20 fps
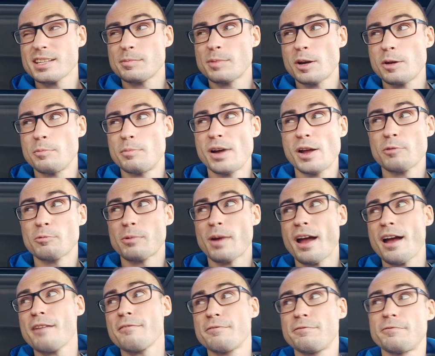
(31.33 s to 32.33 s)
about my
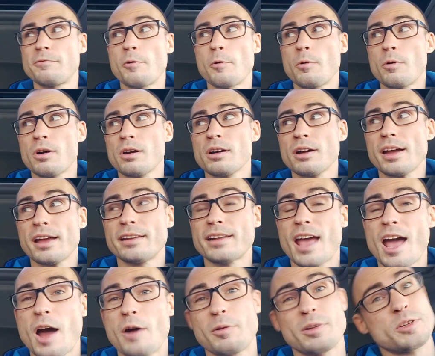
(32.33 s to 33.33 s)
RAV4 and
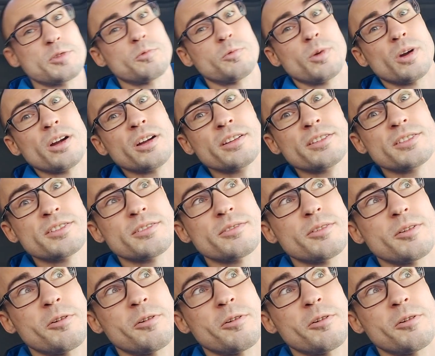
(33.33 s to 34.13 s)
how it's worked